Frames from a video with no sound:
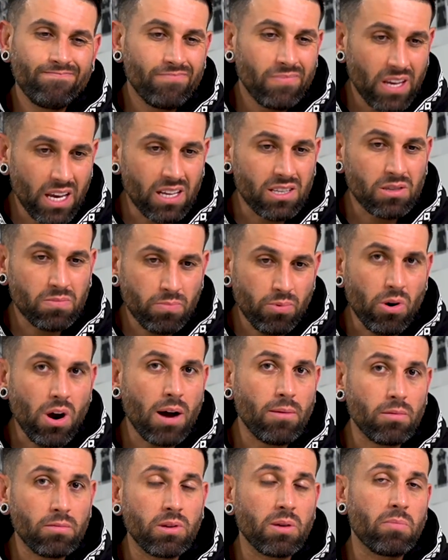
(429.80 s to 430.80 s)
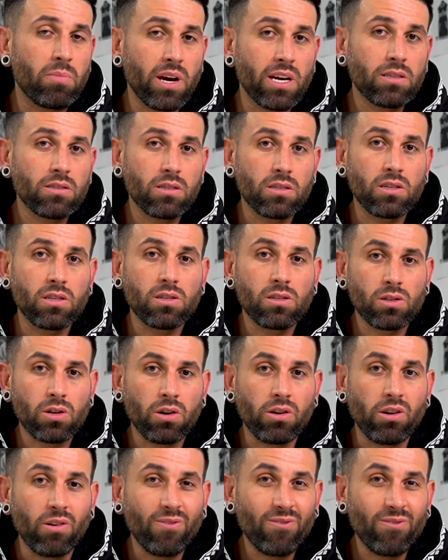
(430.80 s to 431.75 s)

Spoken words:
it's probably best to just turn your